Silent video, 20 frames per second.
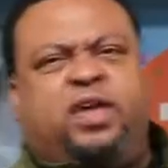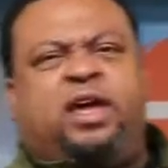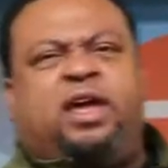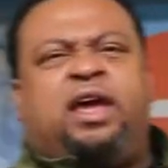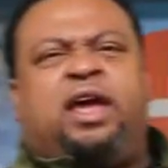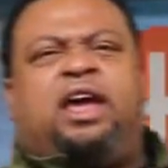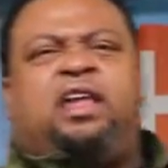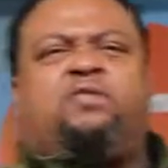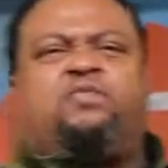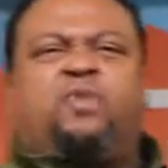
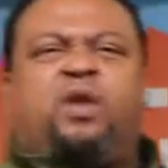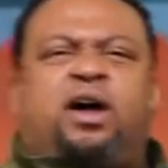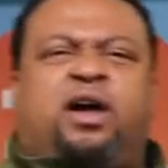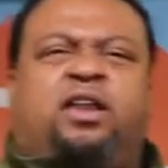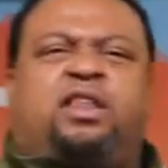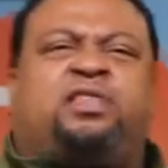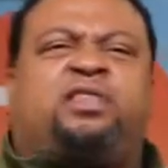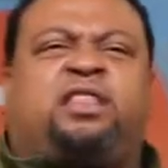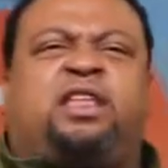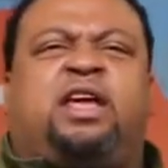As we're
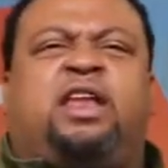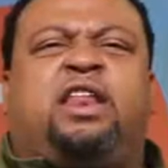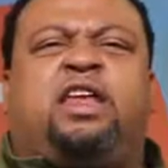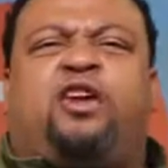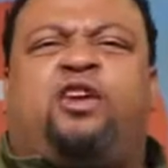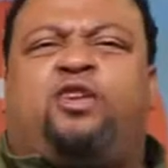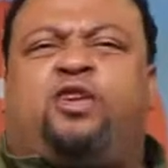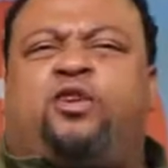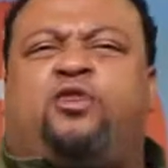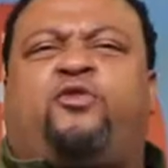
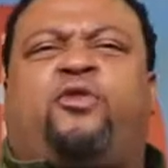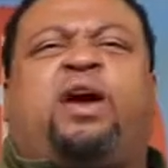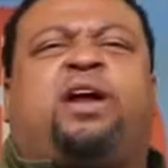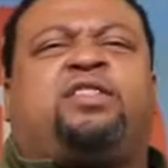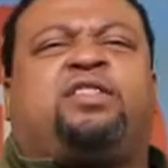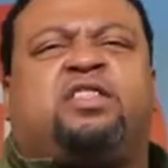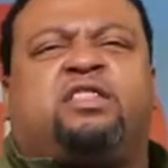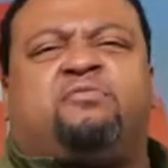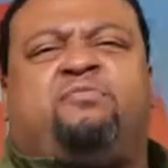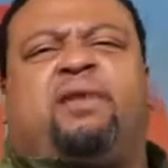understanding the
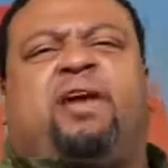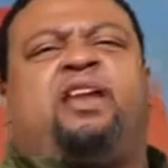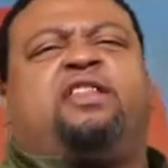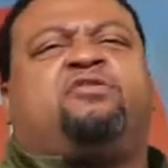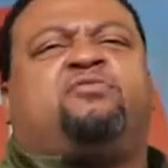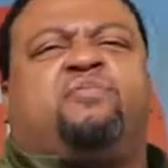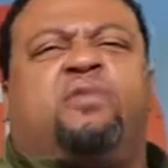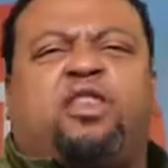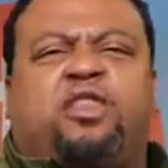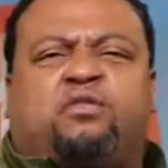crisis
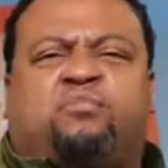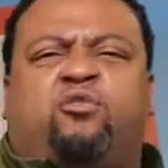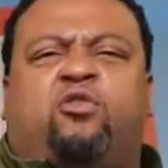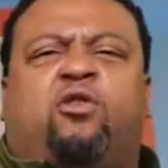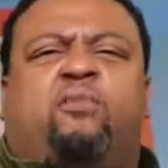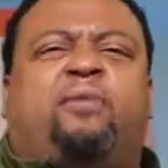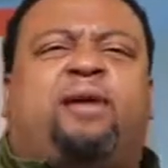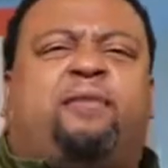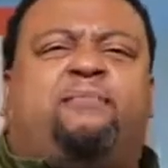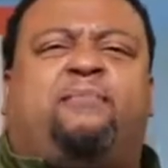management is
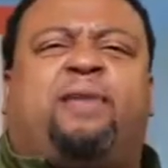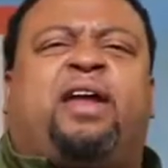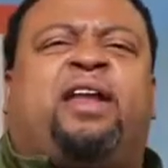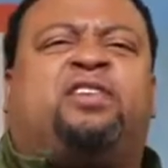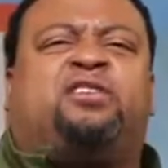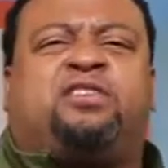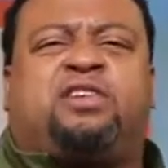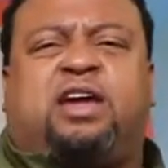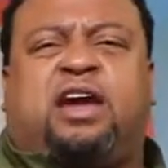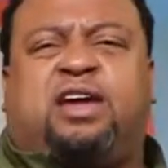more about
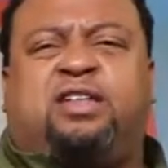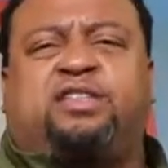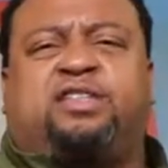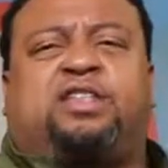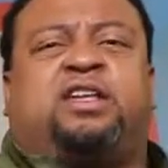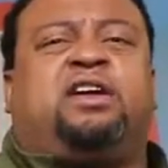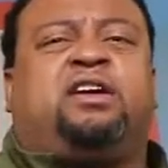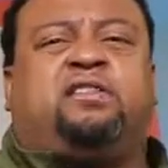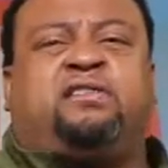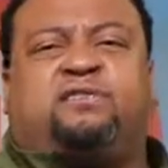managing
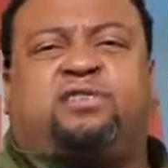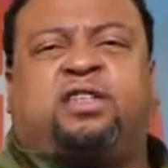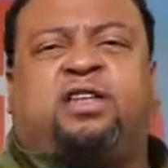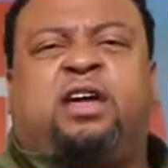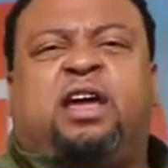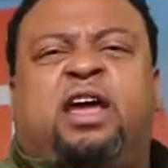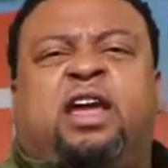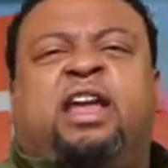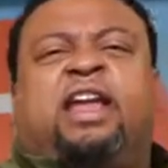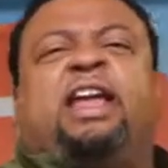
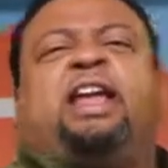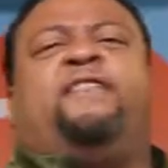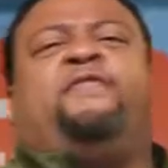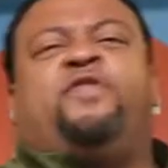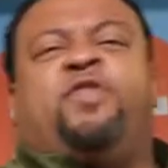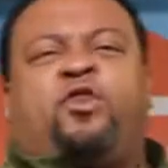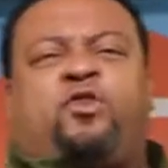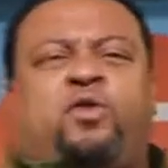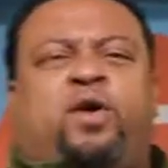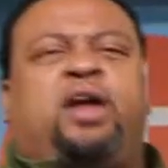ourselves in
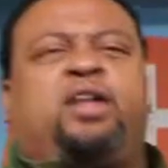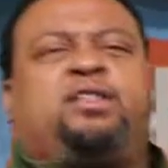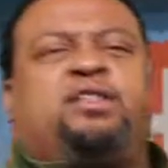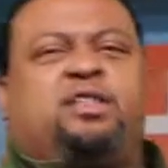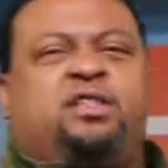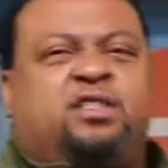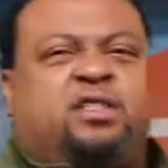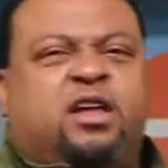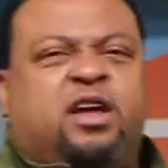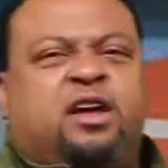the
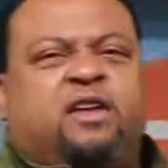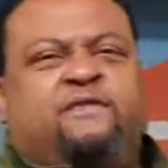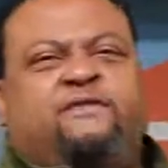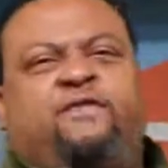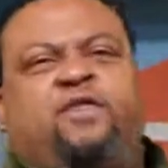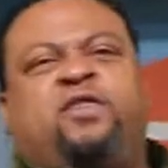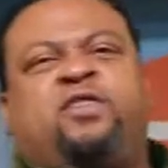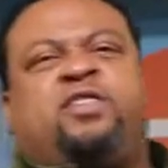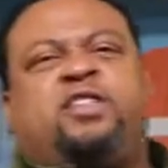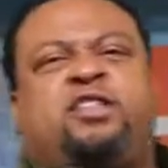crisis
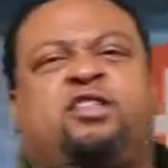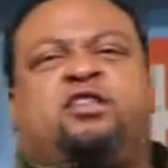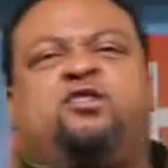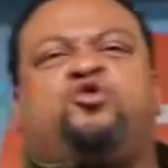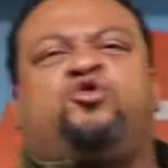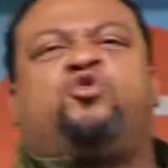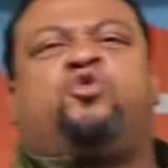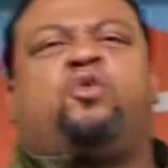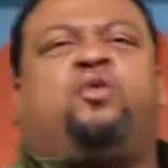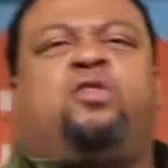versus
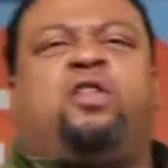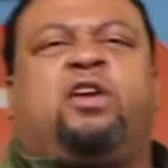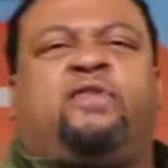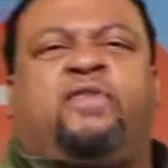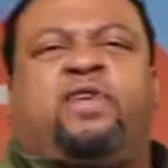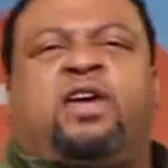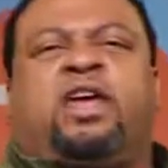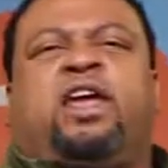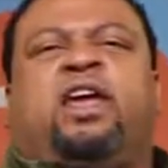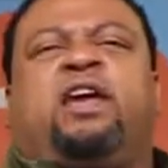controlling
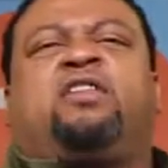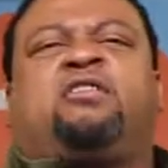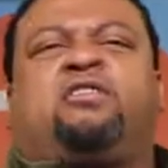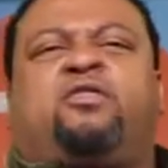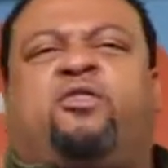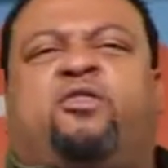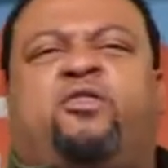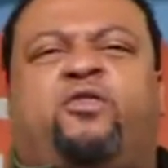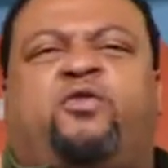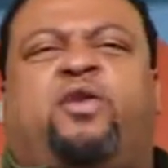the
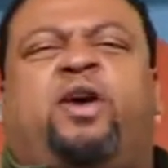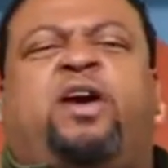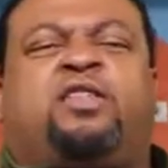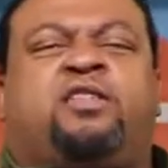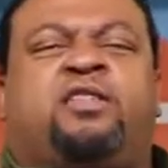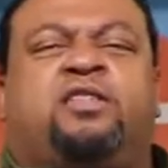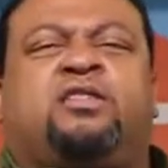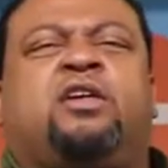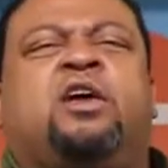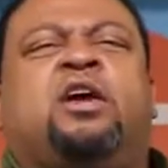external
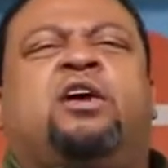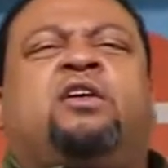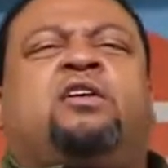crisis.